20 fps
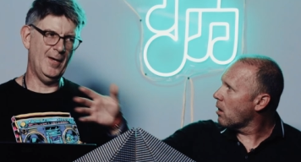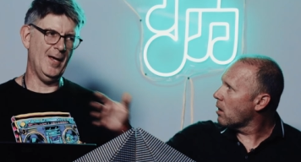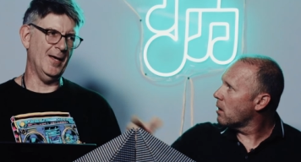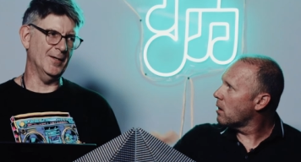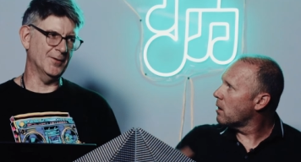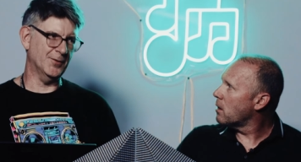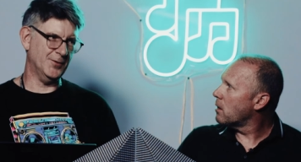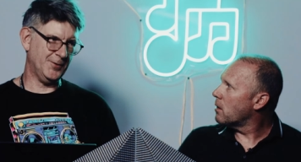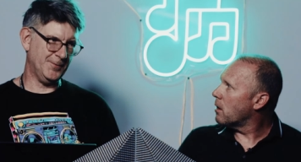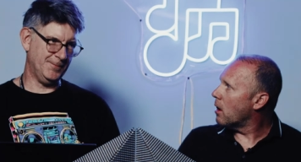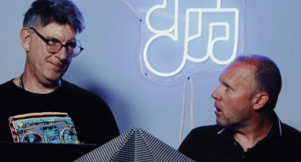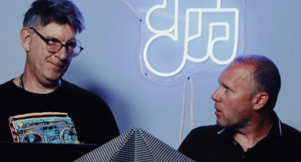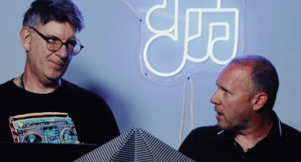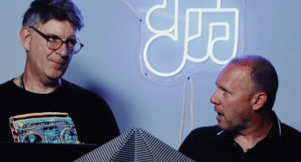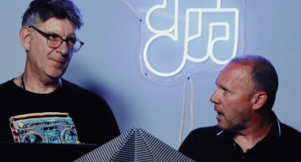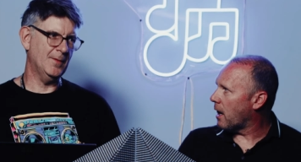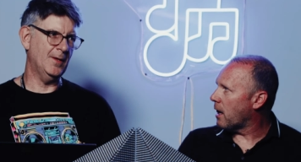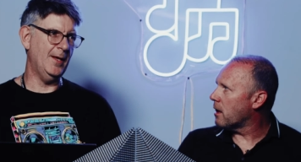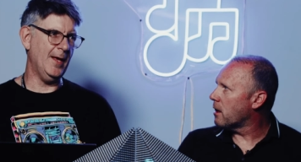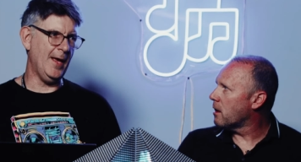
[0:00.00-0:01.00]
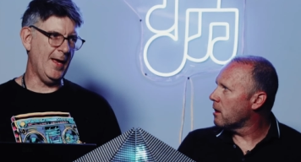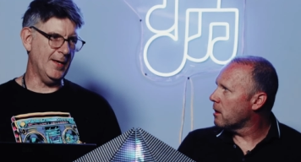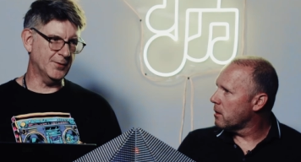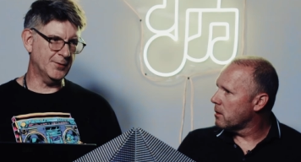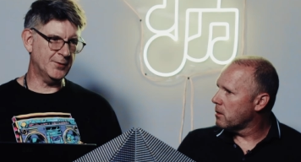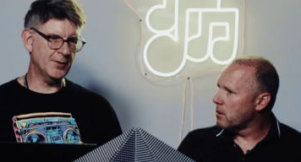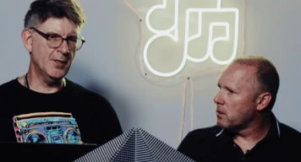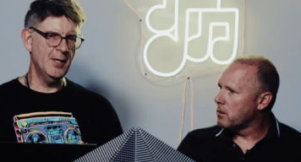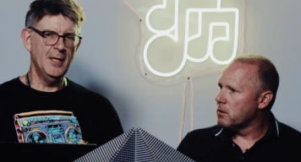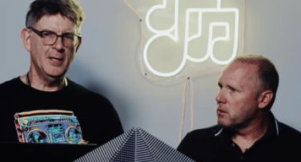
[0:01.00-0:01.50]
Speaker 1: Yes. Okay.
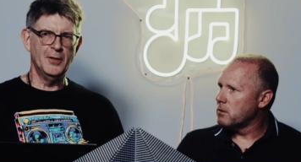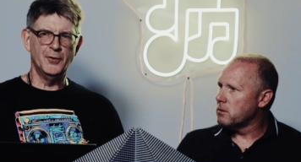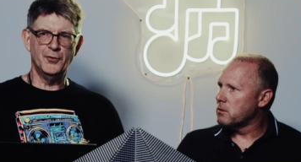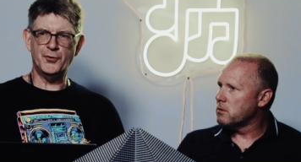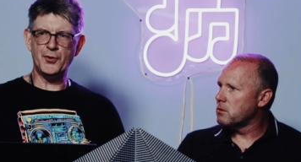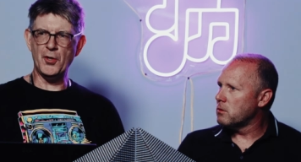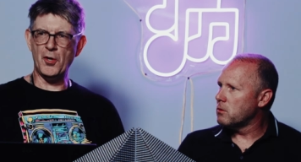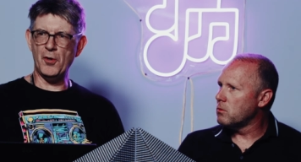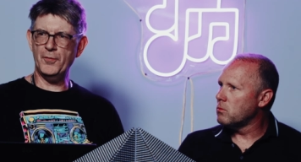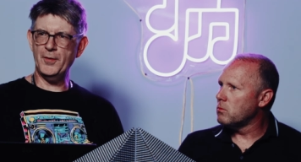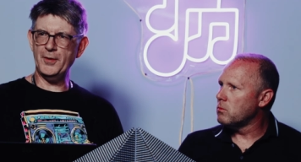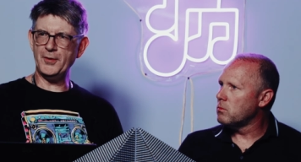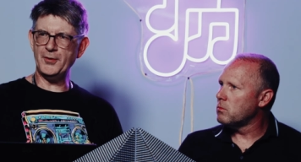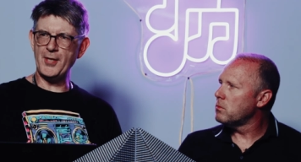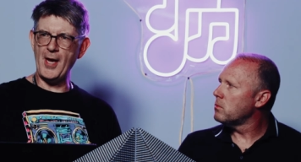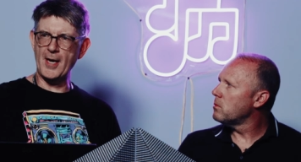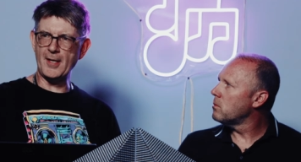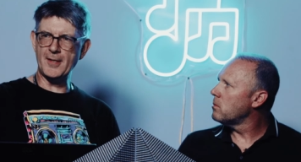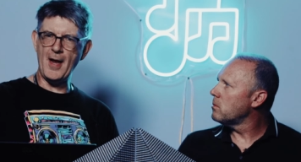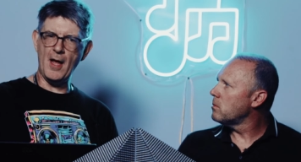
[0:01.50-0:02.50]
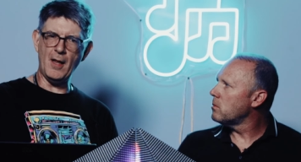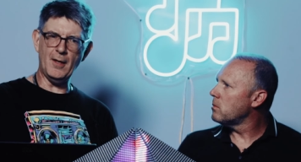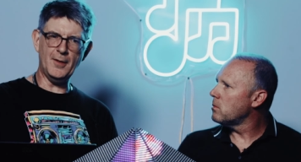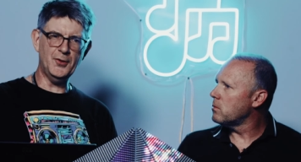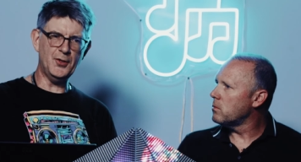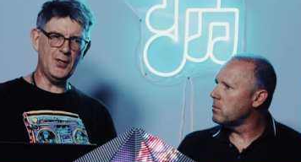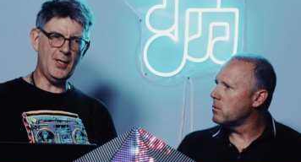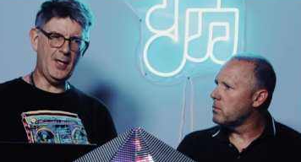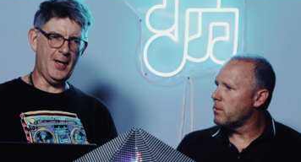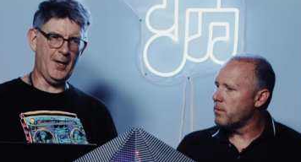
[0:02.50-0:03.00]
Yes. So this
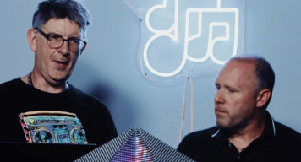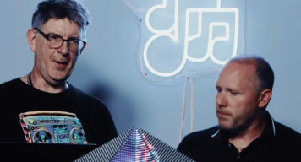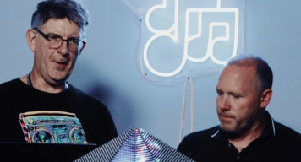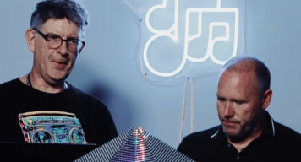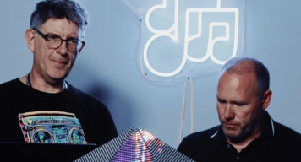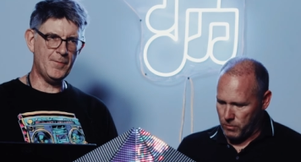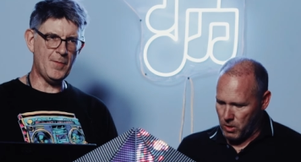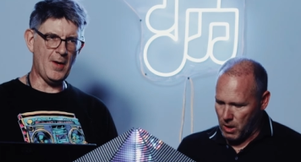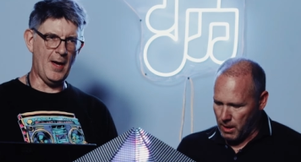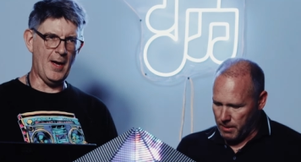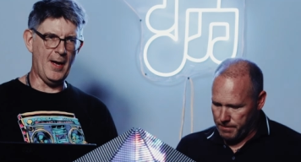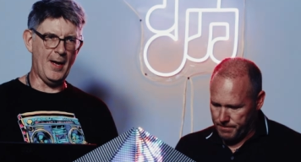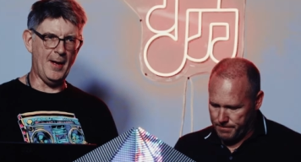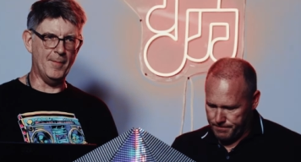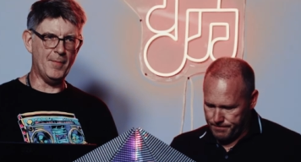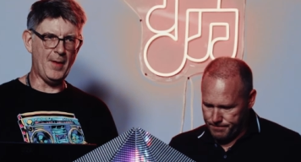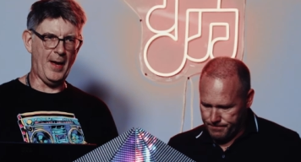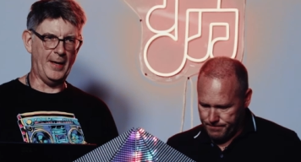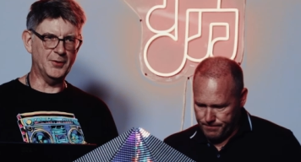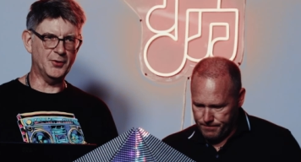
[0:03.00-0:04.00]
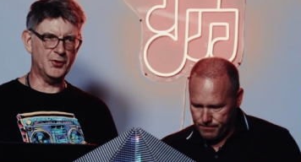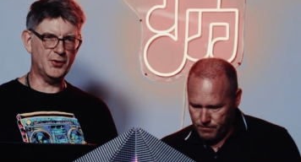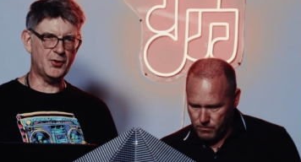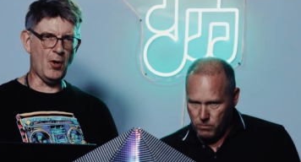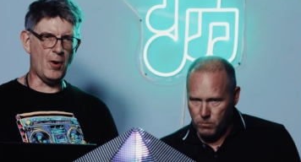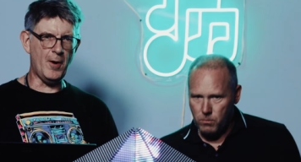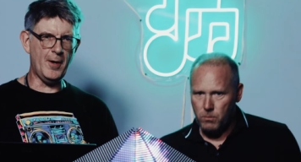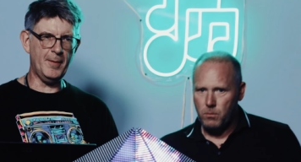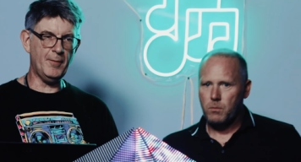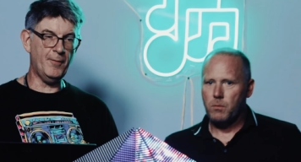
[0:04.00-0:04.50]
technology here, yeah. Um, I
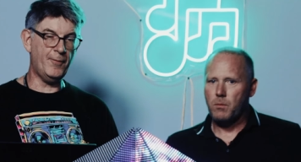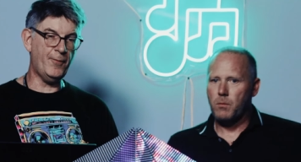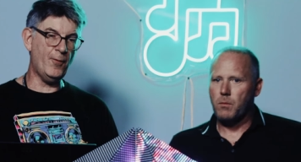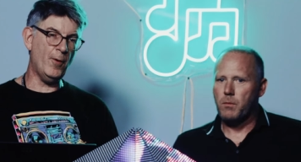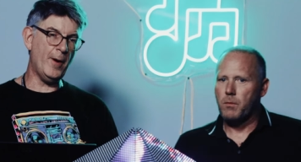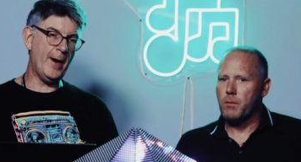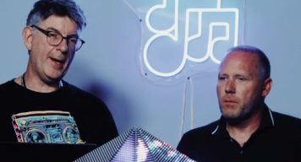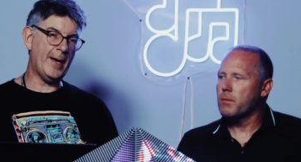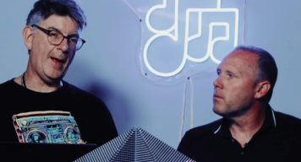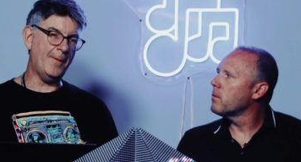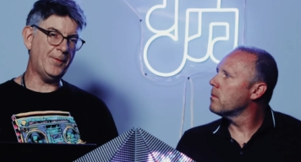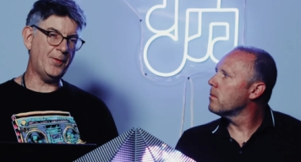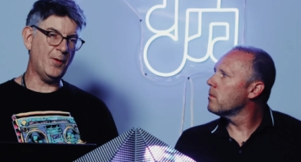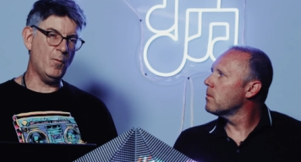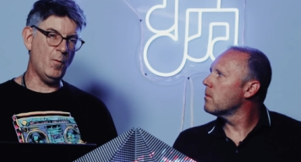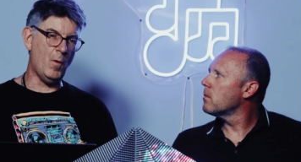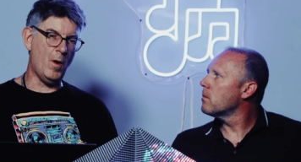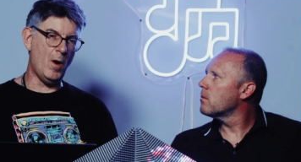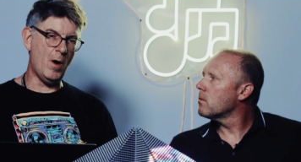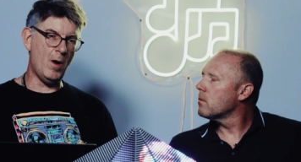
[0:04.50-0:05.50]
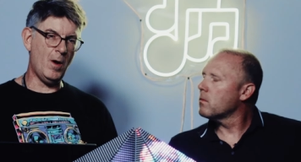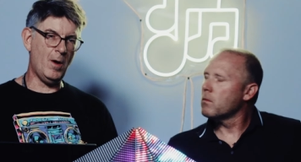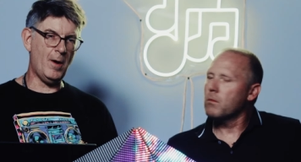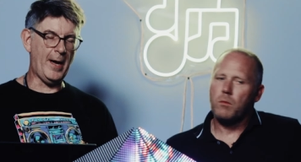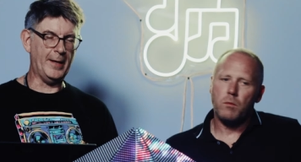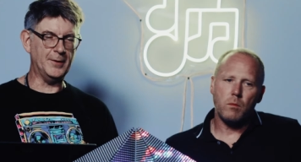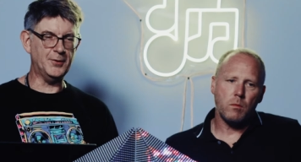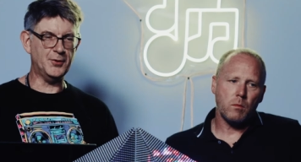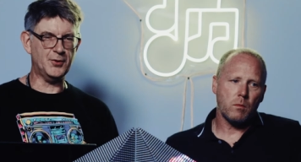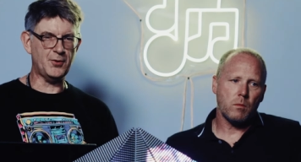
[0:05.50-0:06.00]
started before I got the wall.
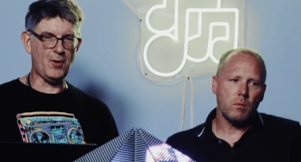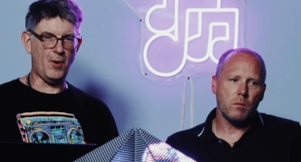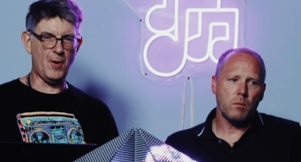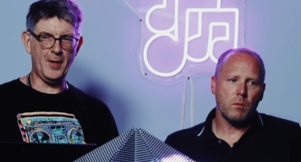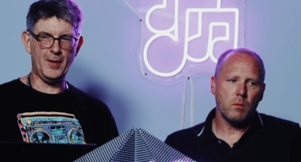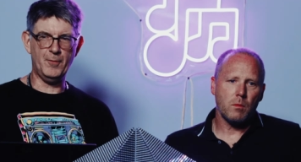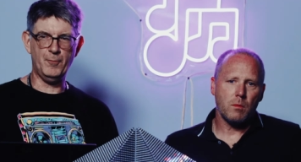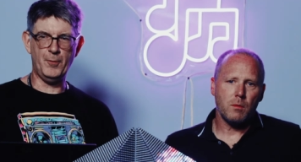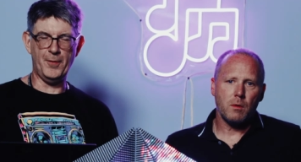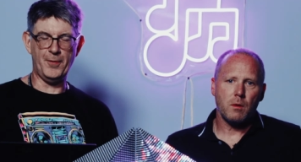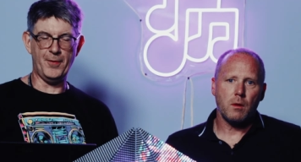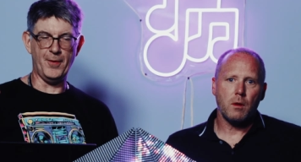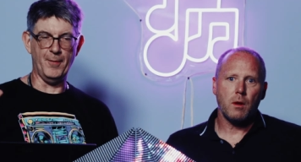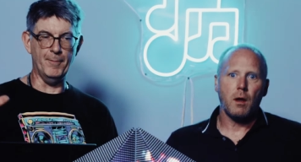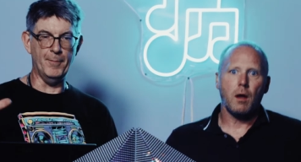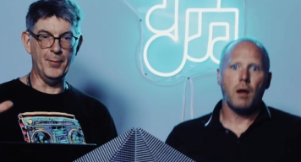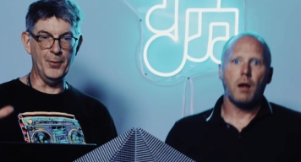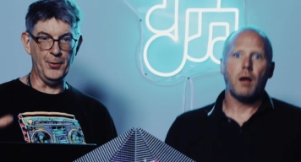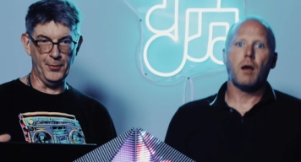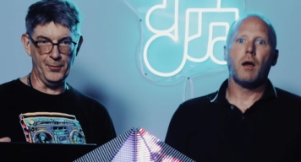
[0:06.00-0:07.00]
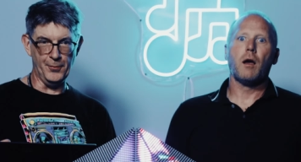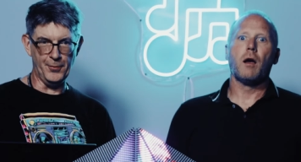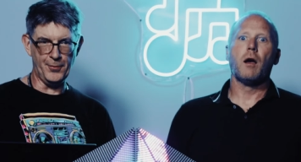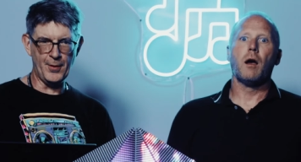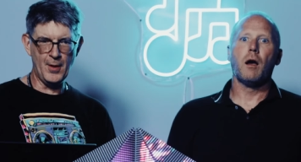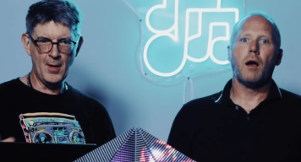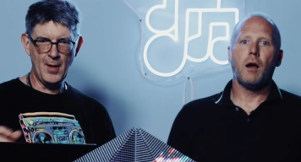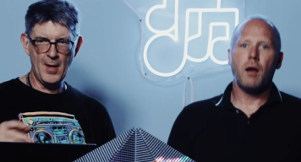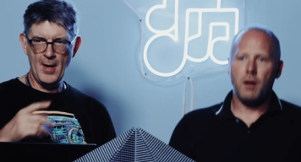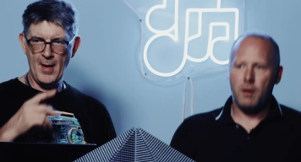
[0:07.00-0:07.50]
I started with the booth,
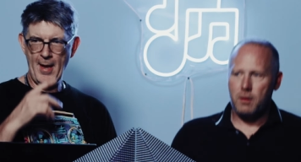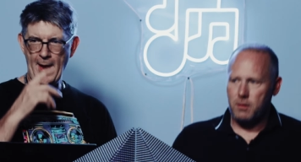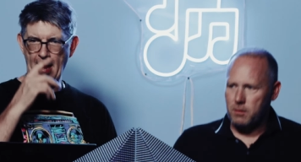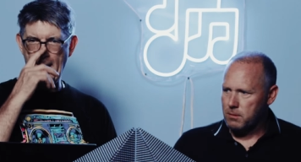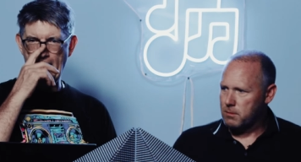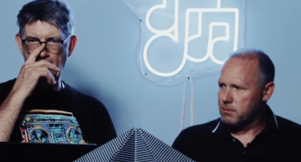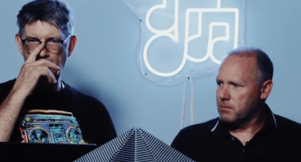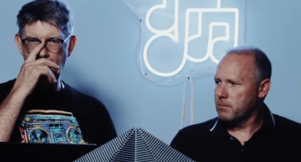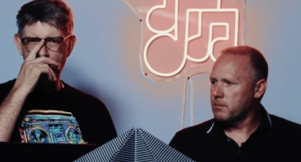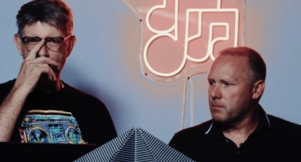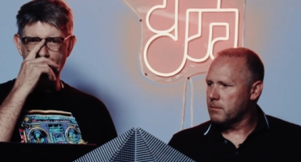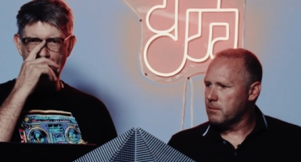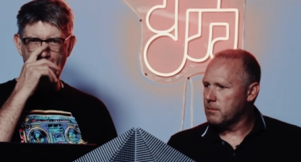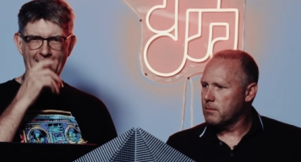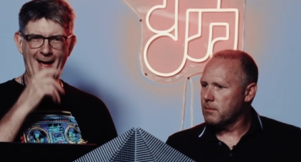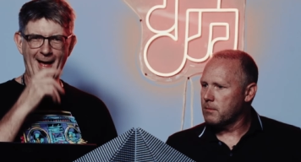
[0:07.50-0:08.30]
and